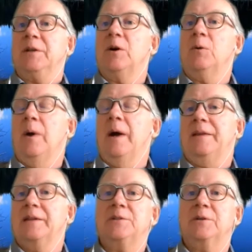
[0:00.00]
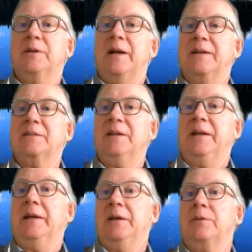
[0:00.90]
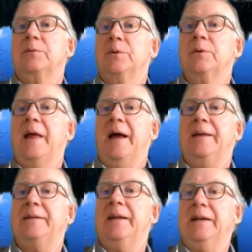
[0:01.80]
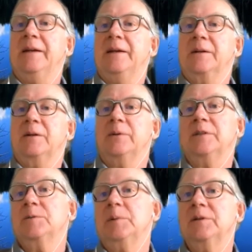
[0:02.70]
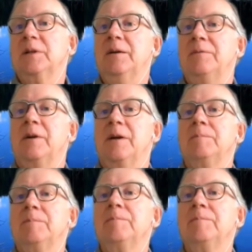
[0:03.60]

no way that you could actually get through that data in a reasonable time frame.